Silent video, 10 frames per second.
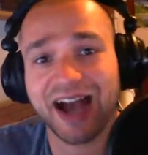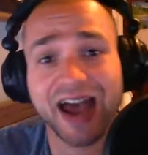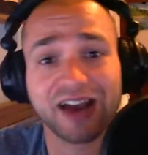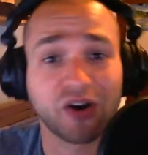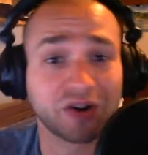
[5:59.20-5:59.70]
I
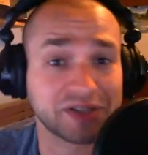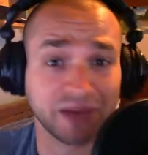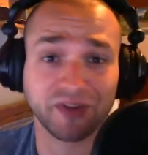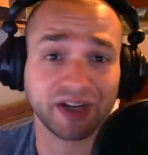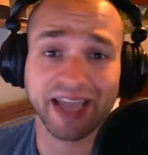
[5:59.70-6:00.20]
had a hard
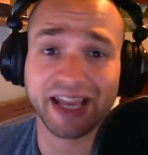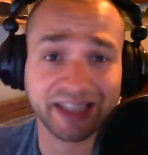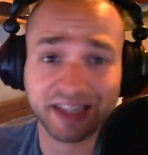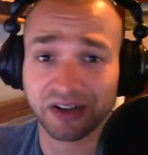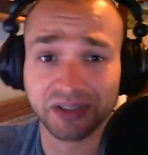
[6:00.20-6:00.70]
time finding
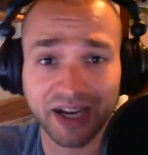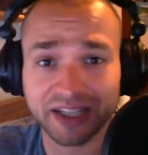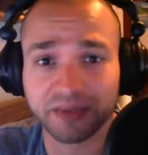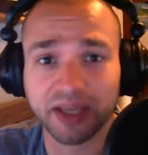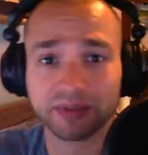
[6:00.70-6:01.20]
anything online
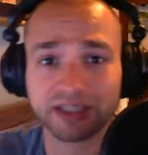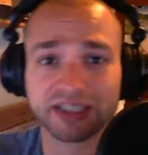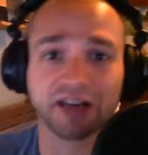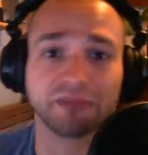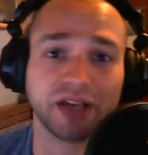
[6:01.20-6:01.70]
to be able to
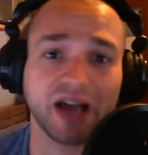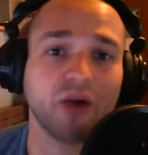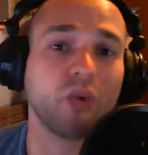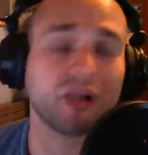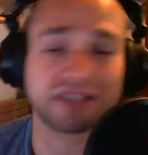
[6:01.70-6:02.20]
tell me what